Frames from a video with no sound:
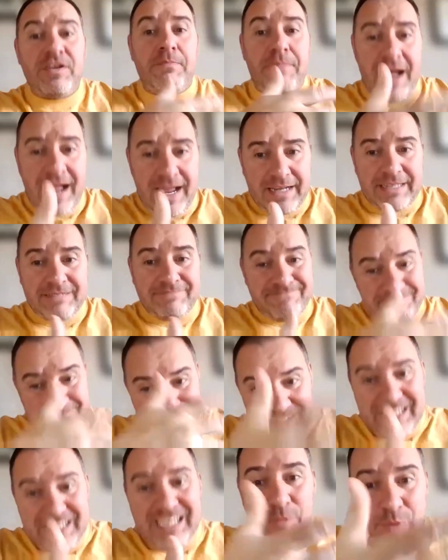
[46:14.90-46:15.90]
your back.
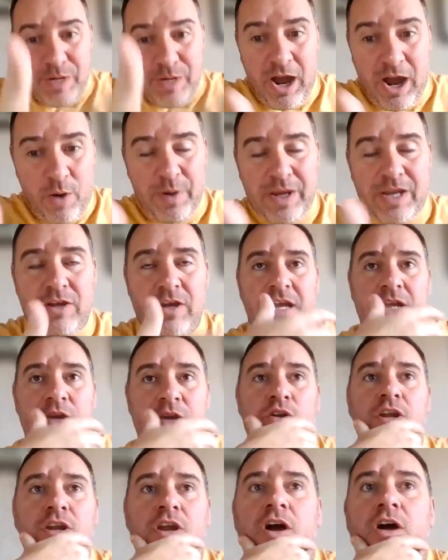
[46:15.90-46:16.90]
Here we go. It
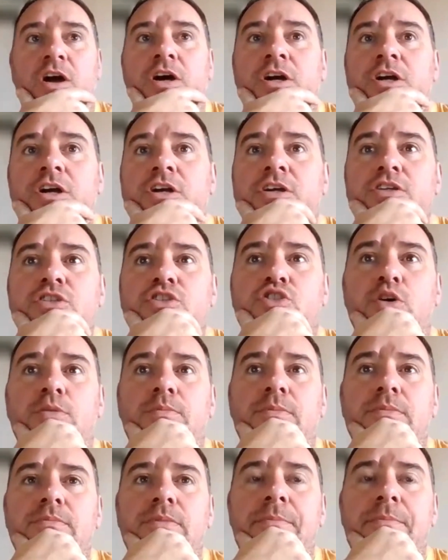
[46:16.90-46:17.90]
could have got
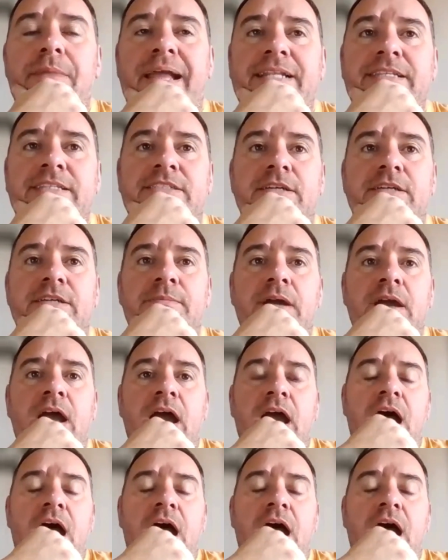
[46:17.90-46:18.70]
some momentum.